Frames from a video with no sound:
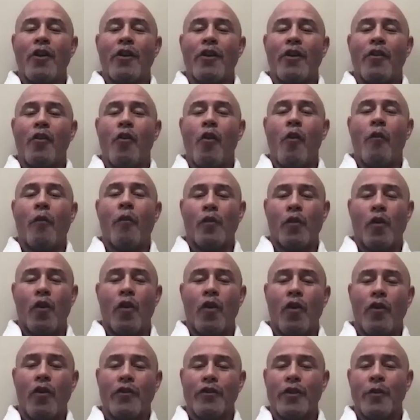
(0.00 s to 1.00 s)
in
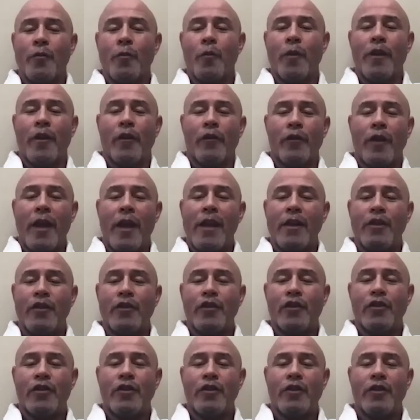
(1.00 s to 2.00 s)
overalls and with a
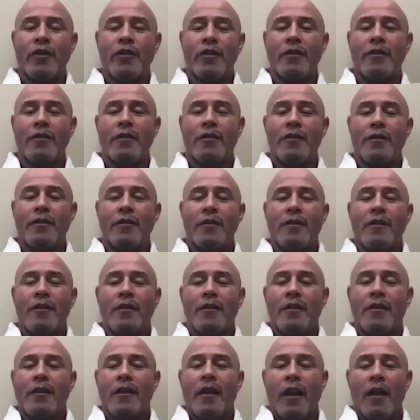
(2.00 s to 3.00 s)
wrench.
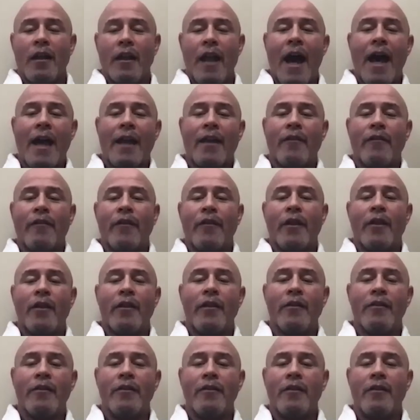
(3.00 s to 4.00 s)
A lot of
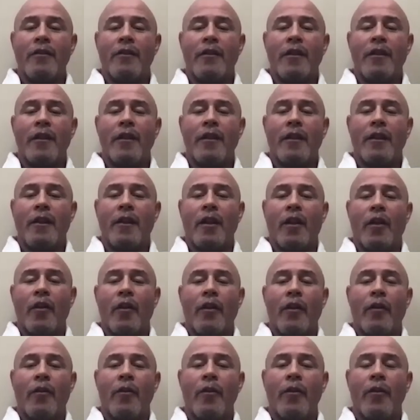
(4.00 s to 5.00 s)
the, you know,
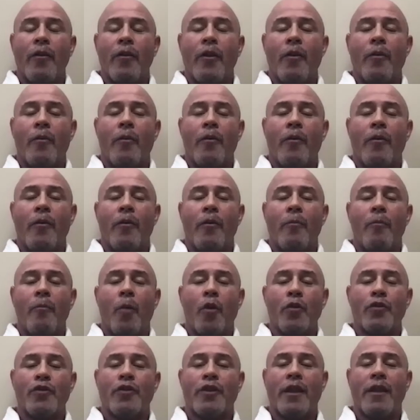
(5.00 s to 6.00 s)
the
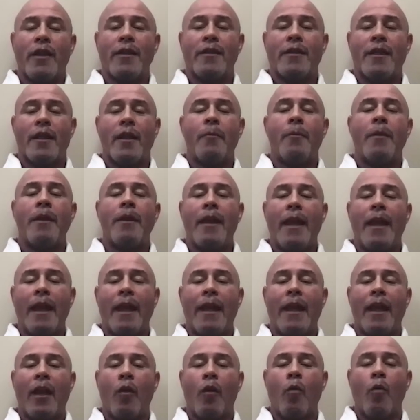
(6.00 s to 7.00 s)
most
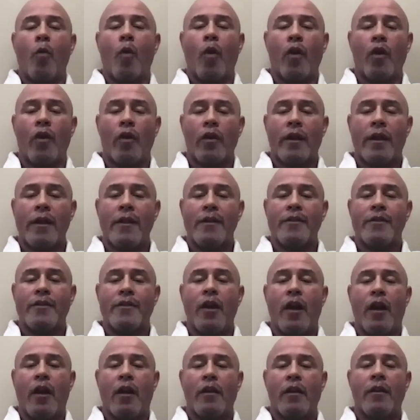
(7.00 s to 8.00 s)
intimidating work is
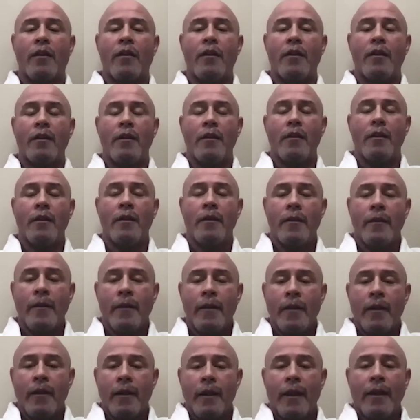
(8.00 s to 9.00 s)
done
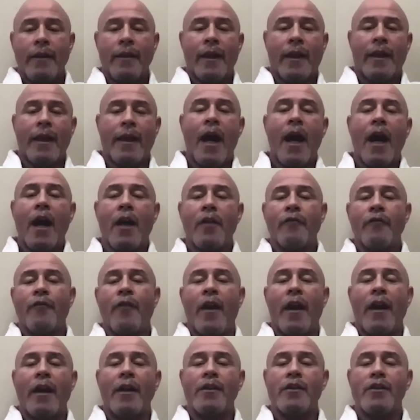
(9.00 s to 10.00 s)
in the
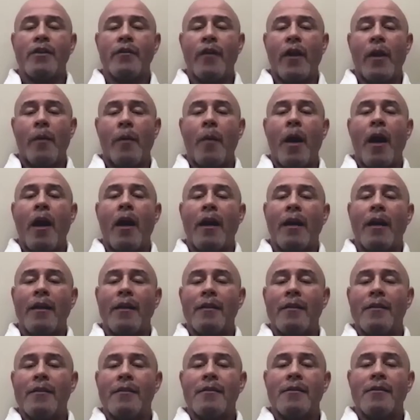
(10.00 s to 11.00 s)
confines of our
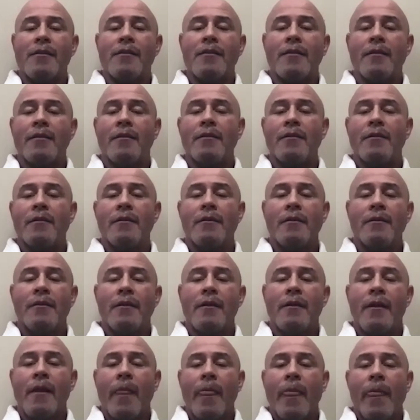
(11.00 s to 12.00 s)
minds.
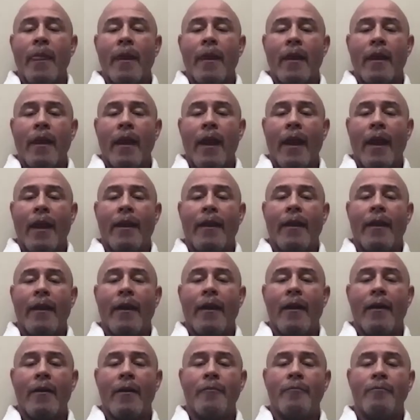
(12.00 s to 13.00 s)
And
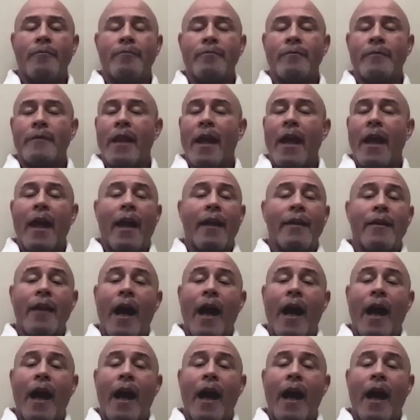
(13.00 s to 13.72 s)
yeah, I